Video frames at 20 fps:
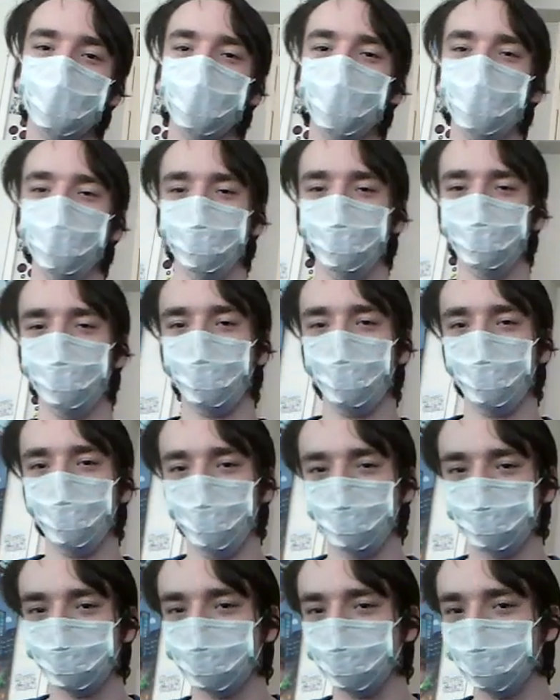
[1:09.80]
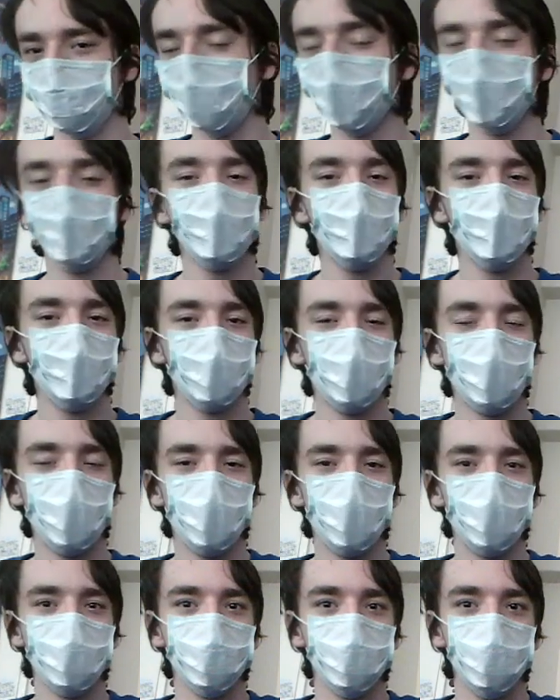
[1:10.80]
King, obviously.
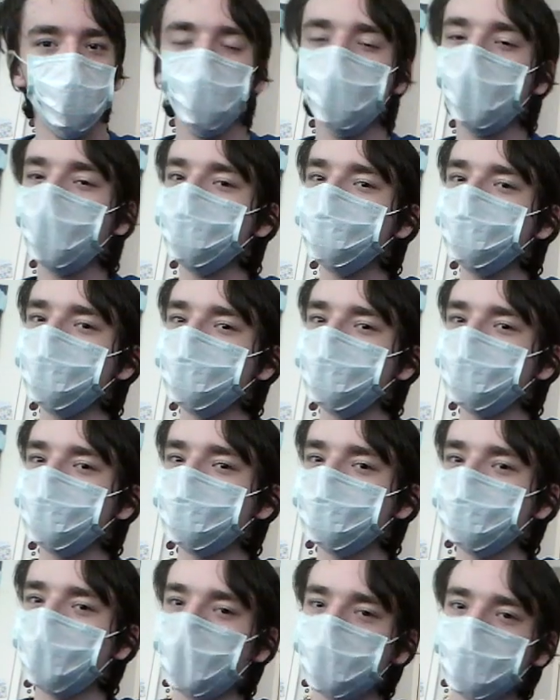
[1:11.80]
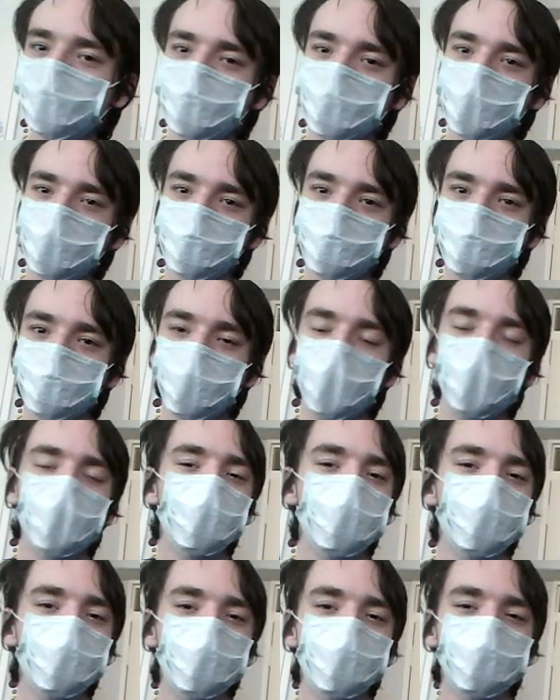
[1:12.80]
And who else is excited that
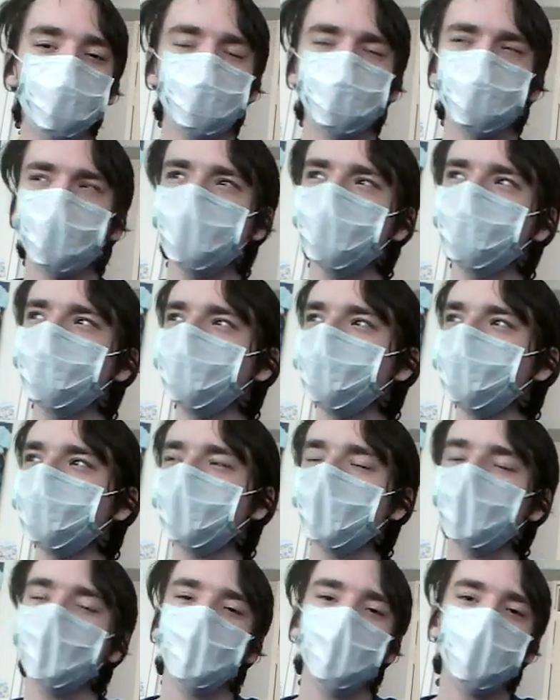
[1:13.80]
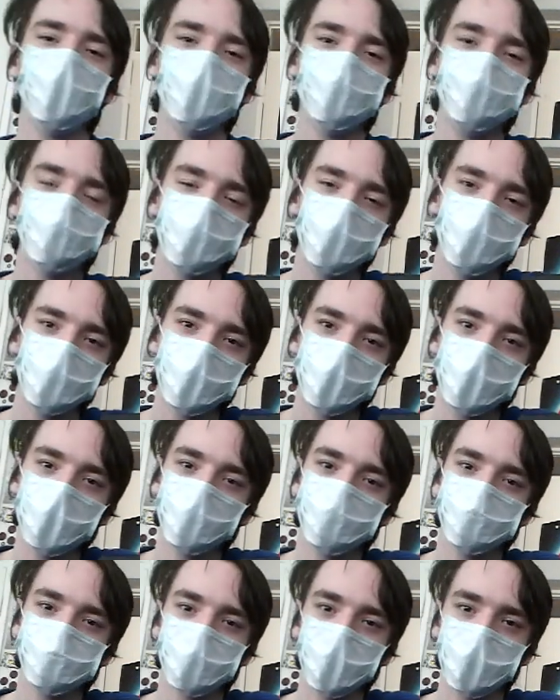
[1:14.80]
that Stephen
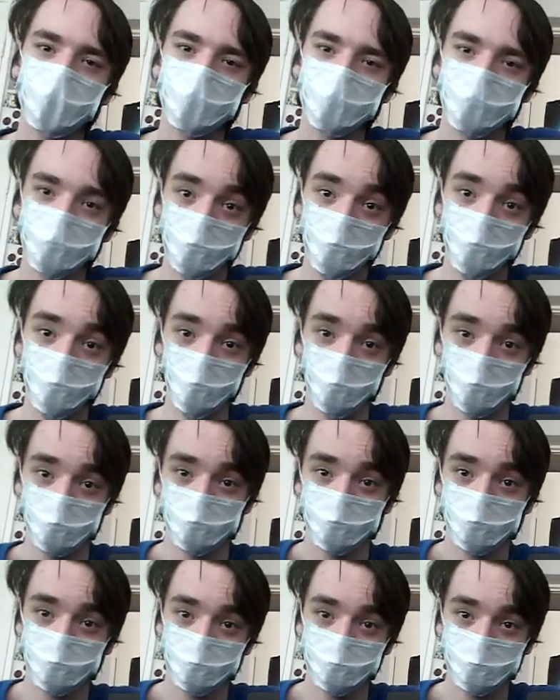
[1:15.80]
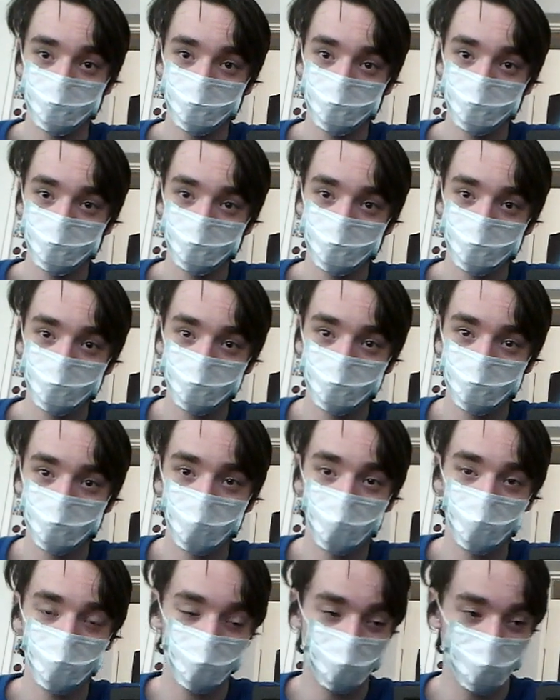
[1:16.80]
King is making a new book
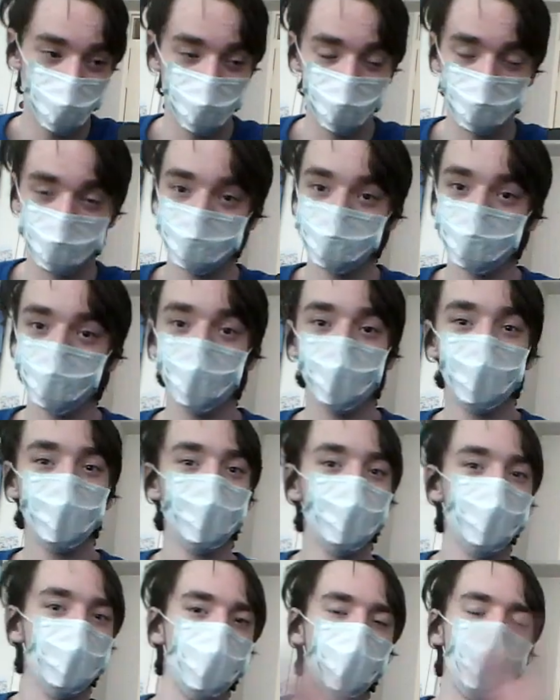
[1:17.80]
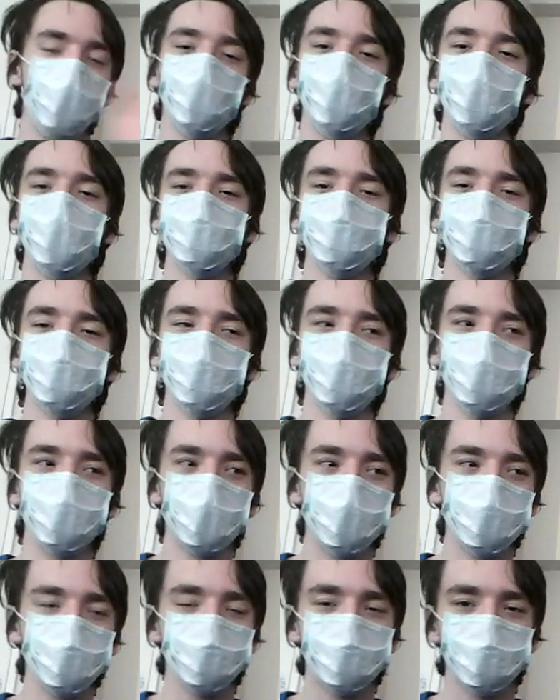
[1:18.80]
of it? Anyways,
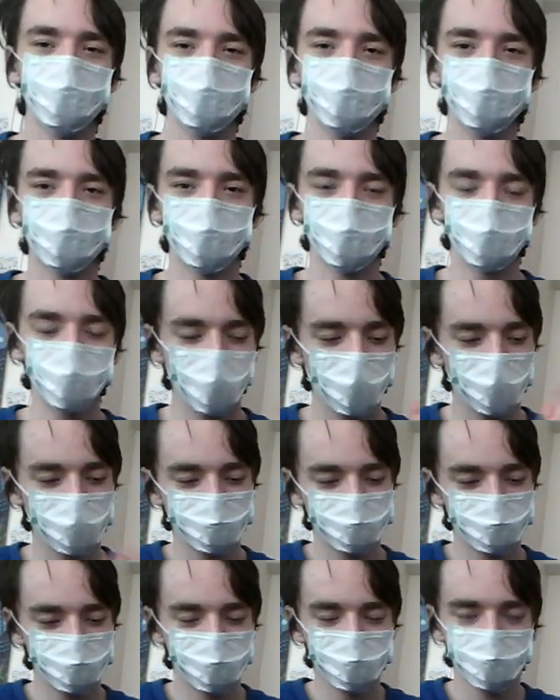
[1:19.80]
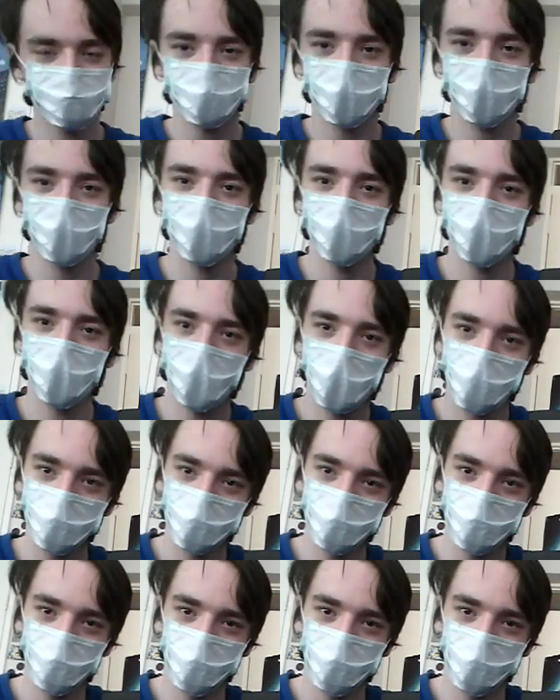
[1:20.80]
let's react to this and have a